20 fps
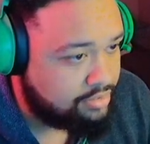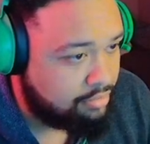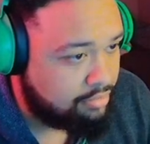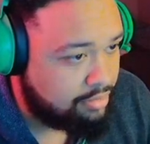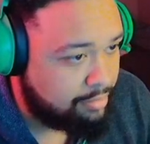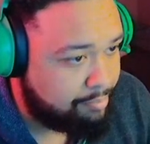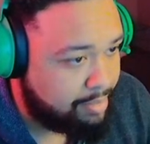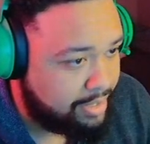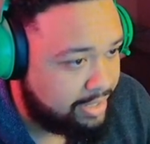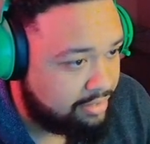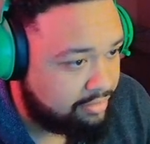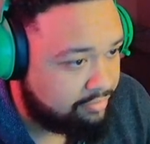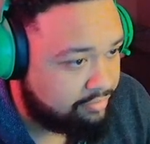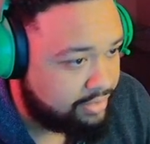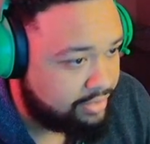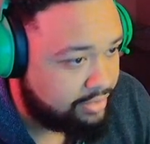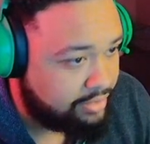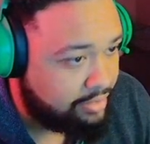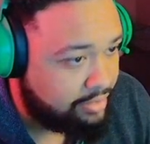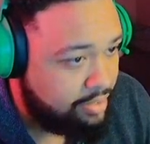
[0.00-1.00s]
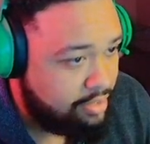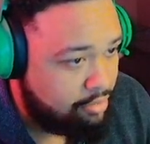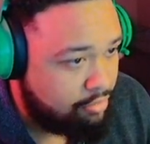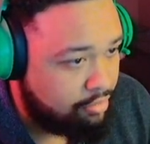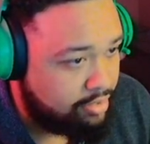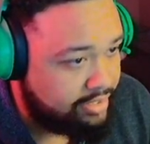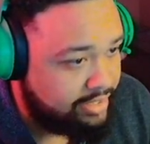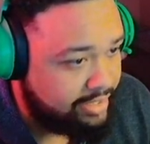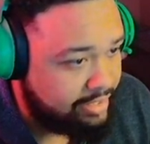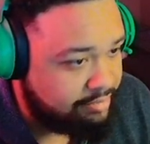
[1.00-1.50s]
comparatively
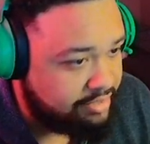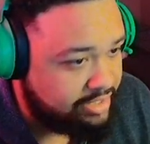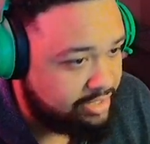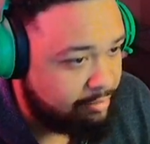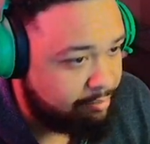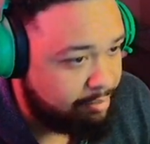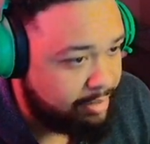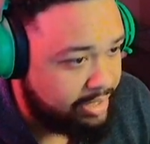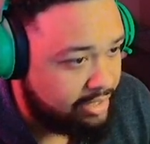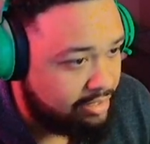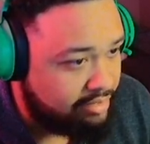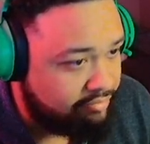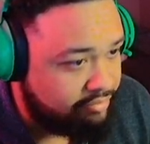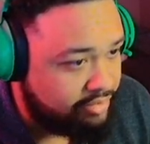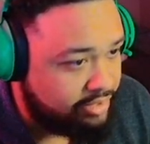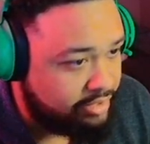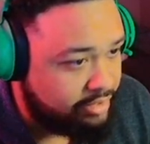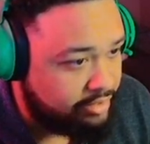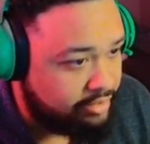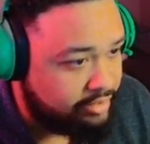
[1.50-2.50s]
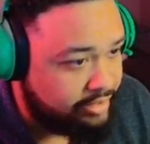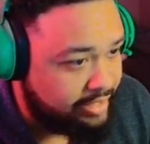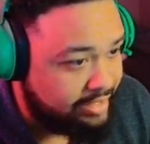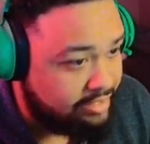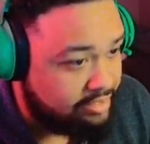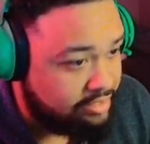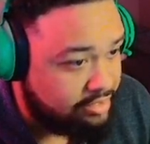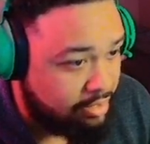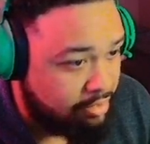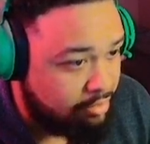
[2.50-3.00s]
or DMZ comparatively. They
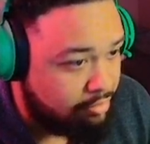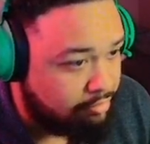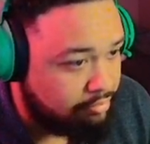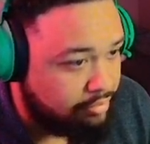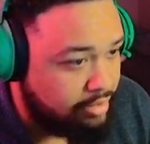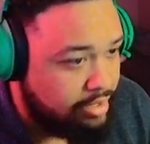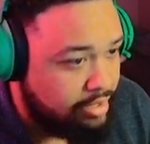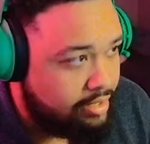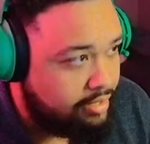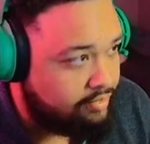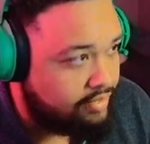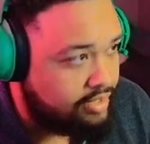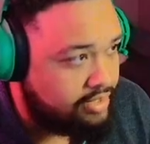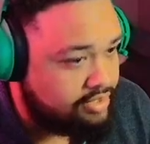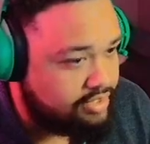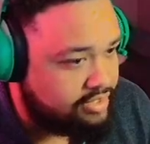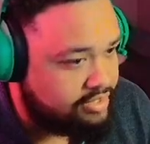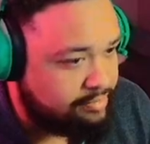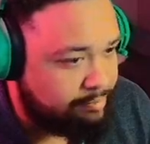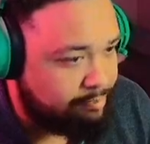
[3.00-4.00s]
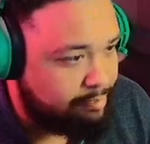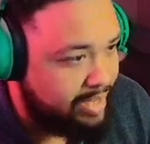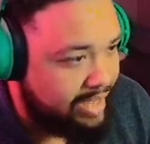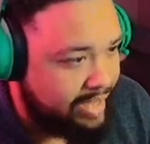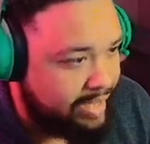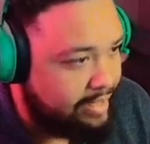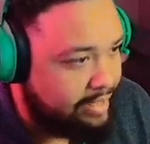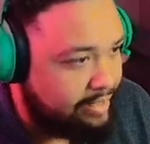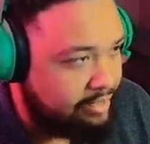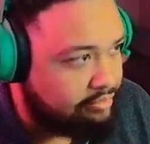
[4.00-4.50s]
don't. They're just
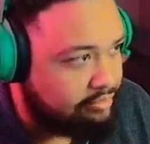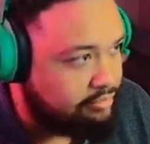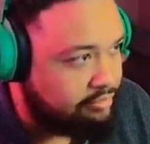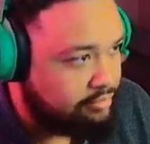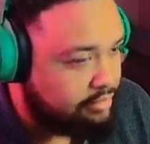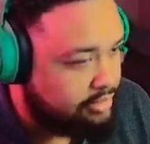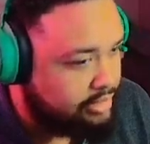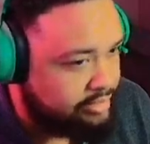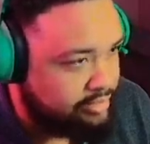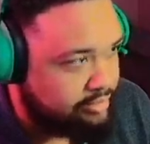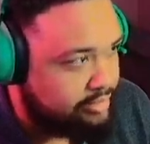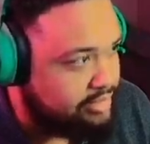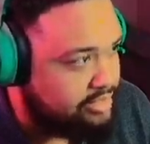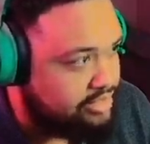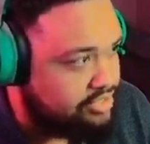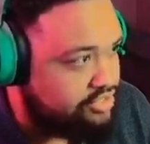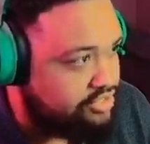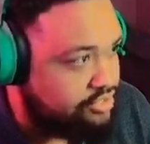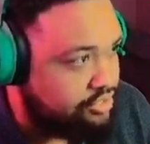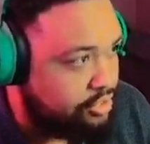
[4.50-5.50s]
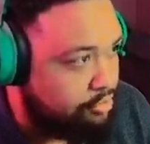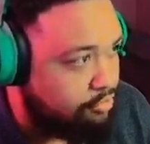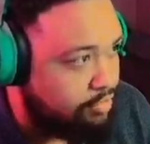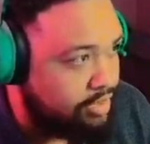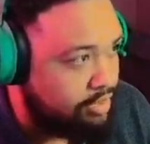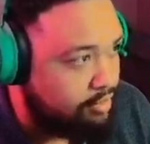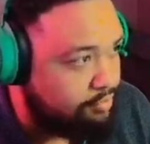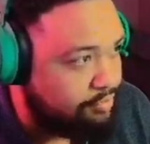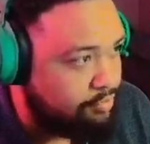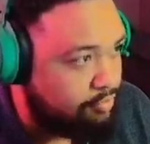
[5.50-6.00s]
bad and they just don't
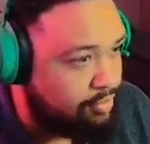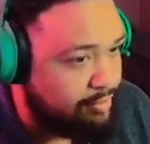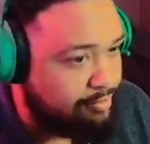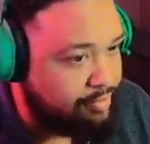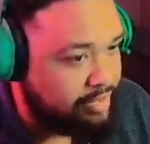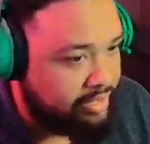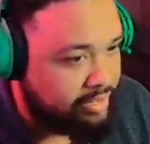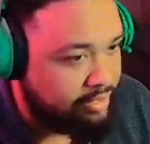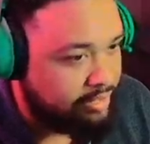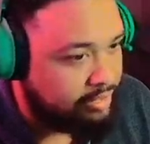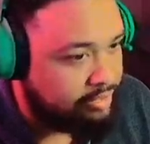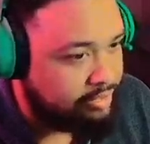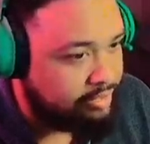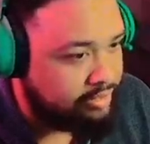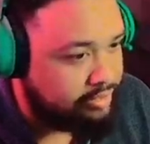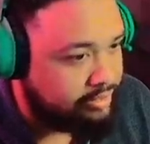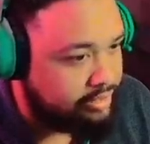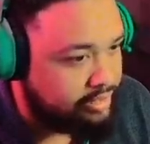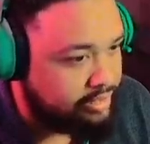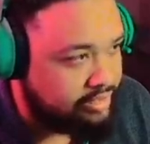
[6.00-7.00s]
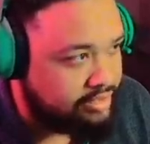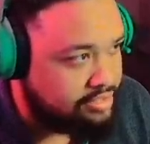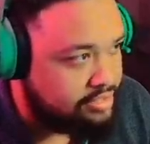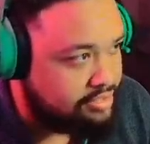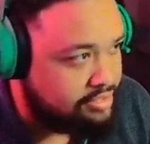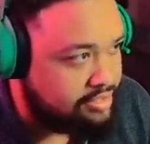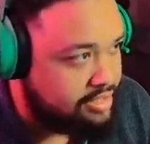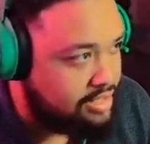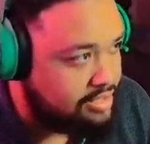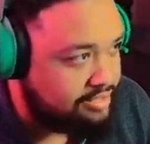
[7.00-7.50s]
help the weapon. They hurt it and it
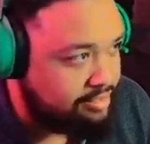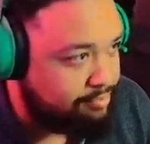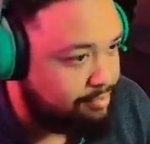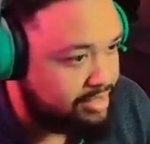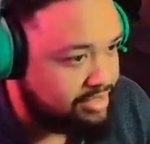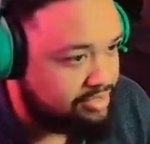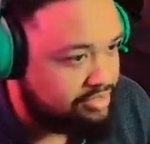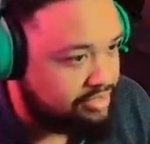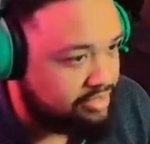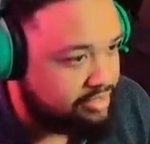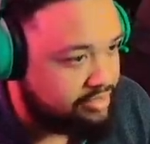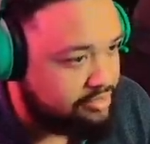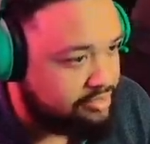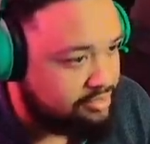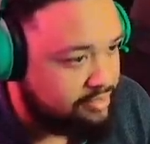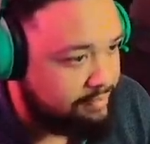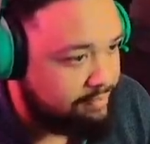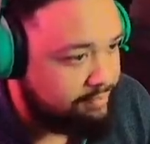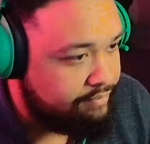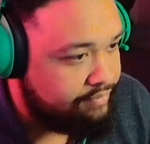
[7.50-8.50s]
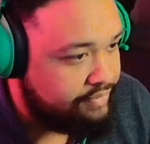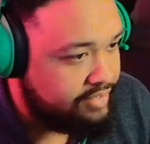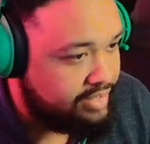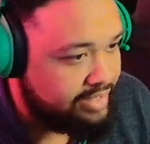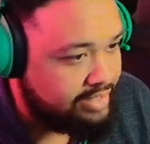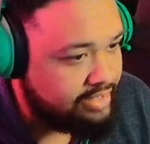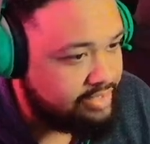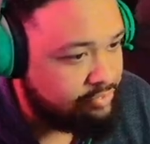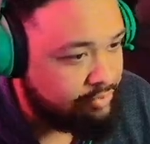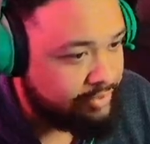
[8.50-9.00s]
just doesn't make sense.
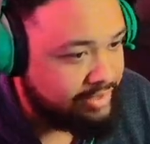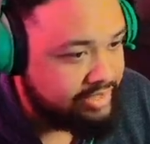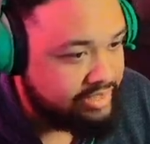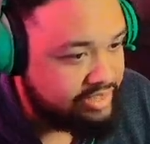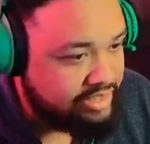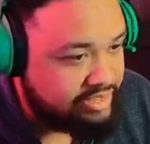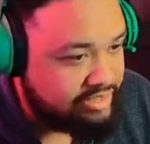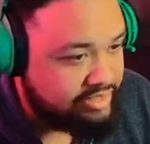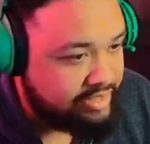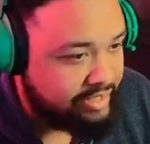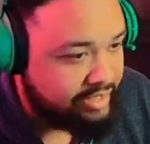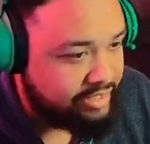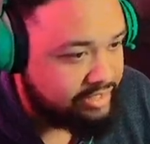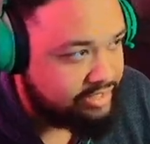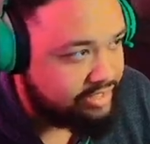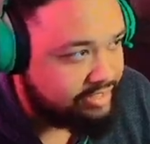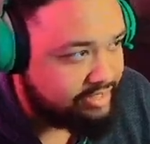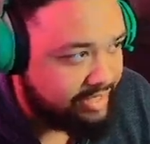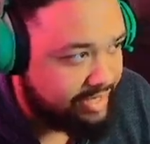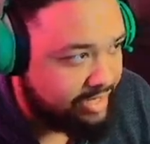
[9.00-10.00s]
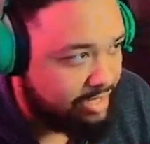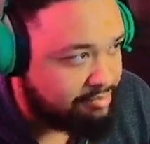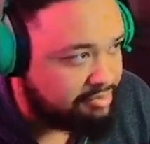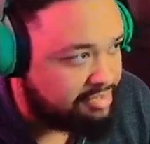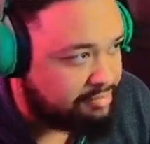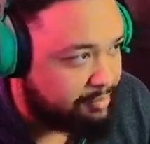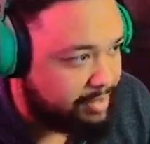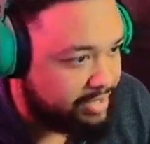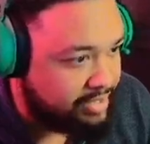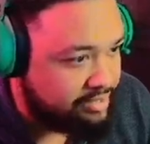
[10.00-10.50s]
And it's really just there to just take up
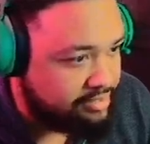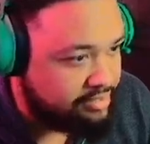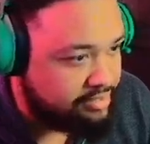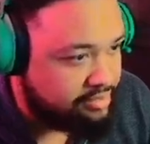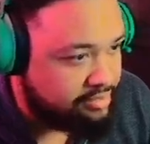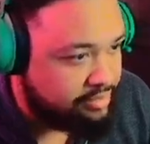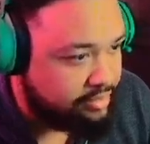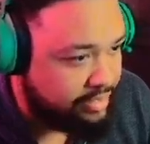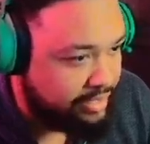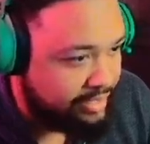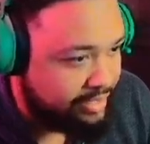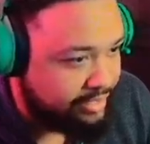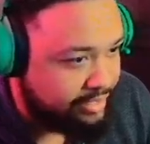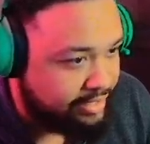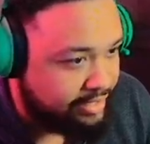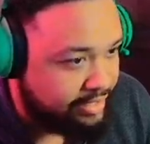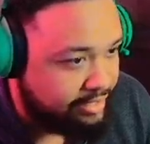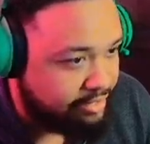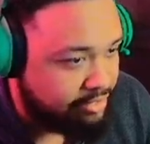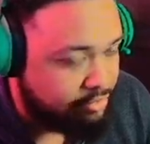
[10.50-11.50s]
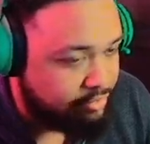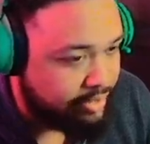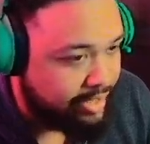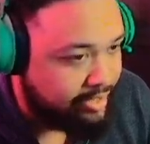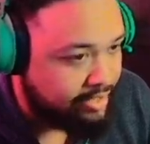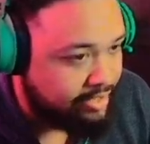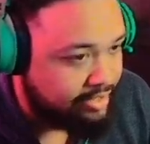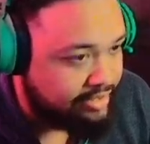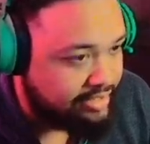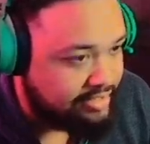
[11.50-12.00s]
space and again, create
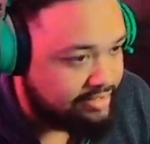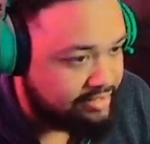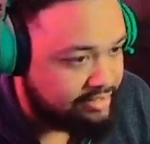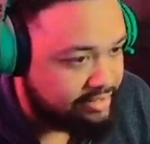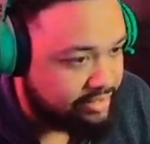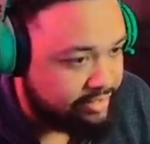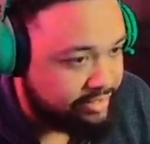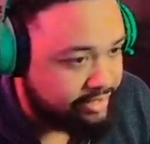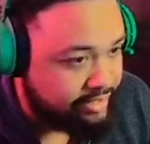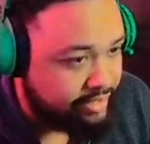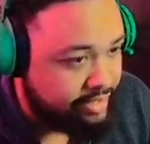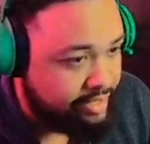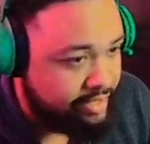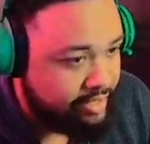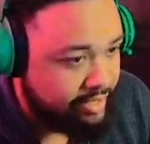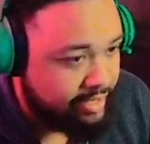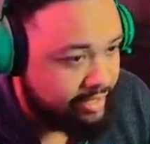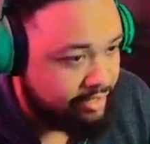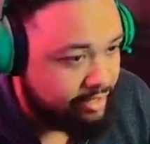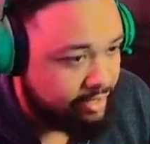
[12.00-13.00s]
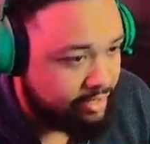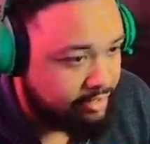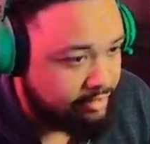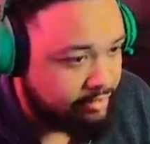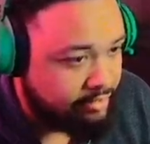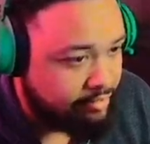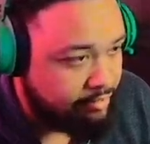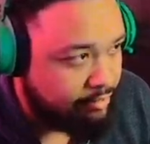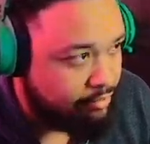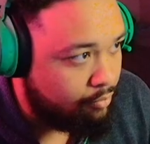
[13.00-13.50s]
unnecessary and
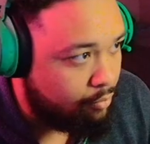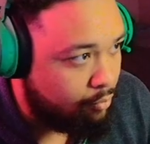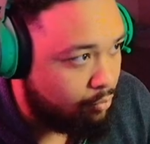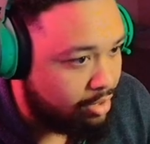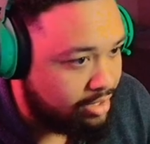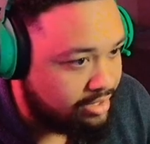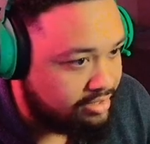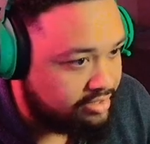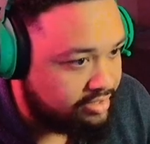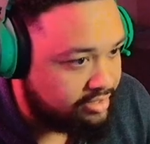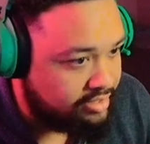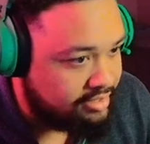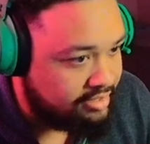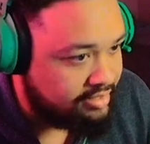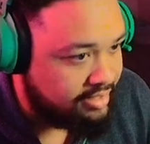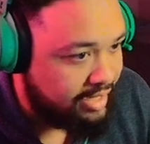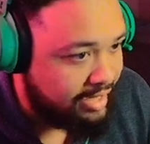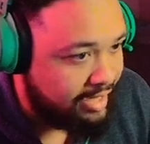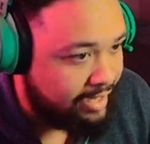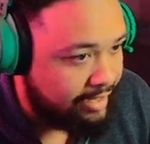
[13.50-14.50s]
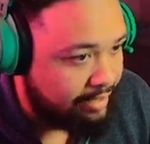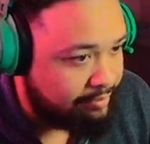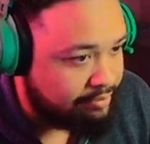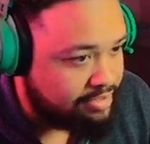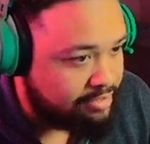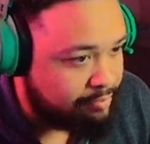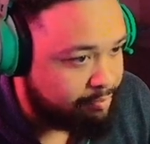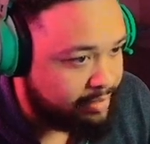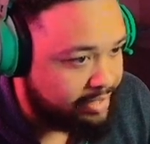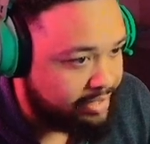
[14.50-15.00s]
unwanted time
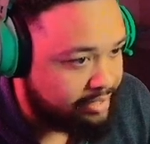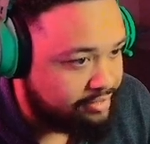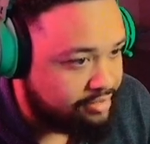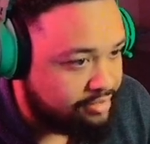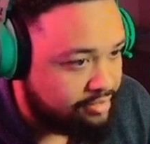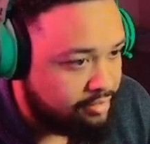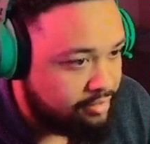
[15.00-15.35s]
spent